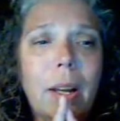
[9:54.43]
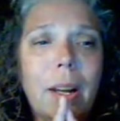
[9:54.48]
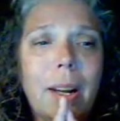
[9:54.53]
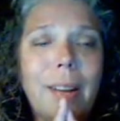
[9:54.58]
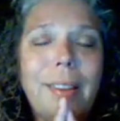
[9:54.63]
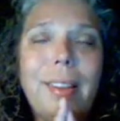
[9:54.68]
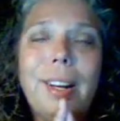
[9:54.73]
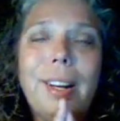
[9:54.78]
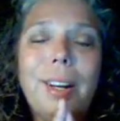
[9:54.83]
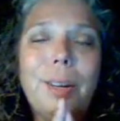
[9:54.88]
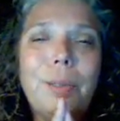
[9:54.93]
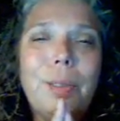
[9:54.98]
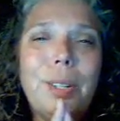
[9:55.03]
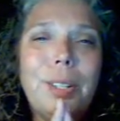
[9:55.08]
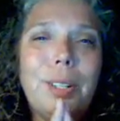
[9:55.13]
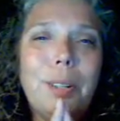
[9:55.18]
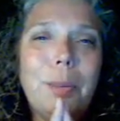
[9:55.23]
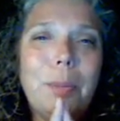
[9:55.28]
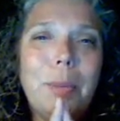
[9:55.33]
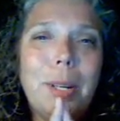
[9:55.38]
I think I
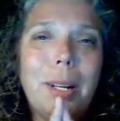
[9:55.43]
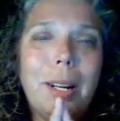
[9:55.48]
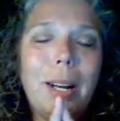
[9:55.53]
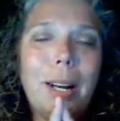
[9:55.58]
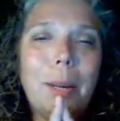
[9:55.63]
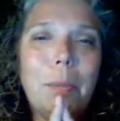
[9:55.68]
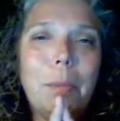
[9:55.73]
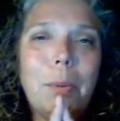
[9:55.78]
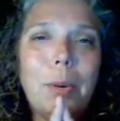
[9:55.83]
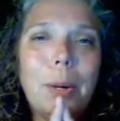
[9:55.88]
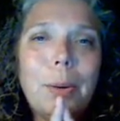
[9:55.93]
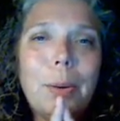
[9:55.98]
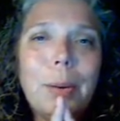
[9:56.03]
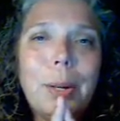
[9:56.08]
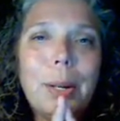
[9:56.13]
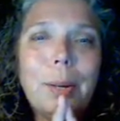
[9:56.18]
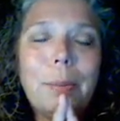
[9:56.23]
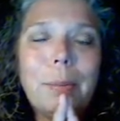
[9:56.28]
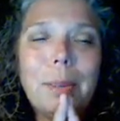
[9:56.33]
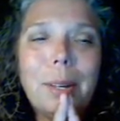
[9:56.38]
wanted to be a
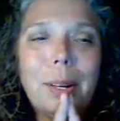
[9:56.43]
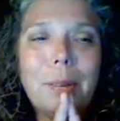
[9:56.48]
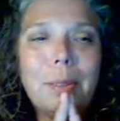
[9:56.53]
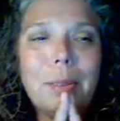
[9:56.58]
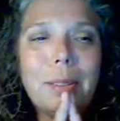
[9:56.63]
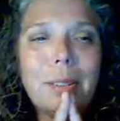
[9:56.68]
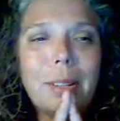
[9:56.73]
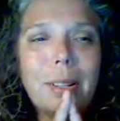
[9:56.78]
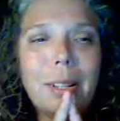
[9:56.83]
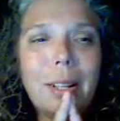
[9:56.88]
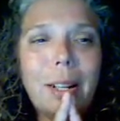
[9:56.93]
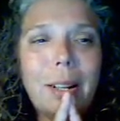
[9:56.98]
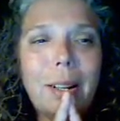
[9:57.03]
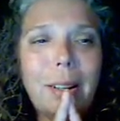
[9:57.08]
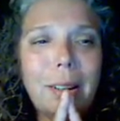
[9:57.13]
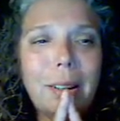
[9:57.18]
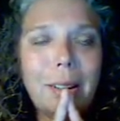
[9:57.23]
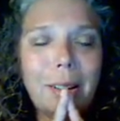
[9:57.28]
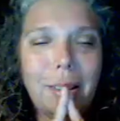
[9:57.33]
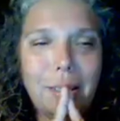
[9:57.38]
librarian when I was little.
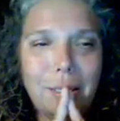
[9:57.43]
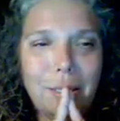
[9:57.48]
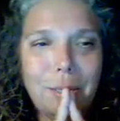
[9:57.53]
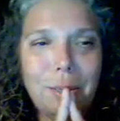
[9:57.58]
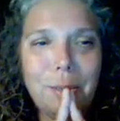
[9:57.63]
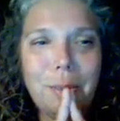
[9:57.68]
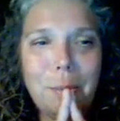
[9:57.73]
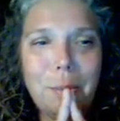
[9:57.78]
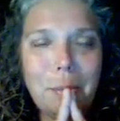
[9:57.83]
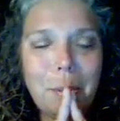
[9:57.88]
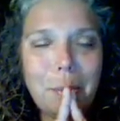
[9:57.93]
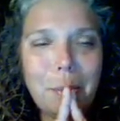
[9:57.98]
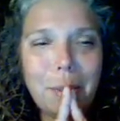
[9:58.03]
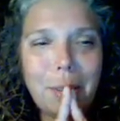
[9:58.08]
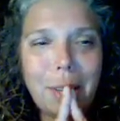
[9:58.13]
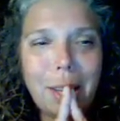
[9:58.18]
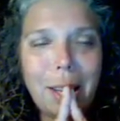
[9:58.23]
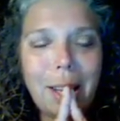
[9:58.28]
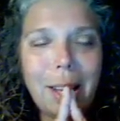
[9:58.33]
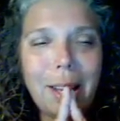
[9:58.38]
I do remember
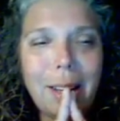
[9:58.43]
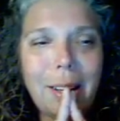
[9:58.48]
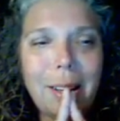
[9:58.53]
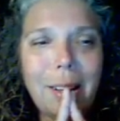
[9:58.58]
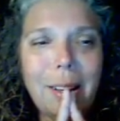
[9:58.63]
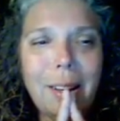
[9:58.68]
that.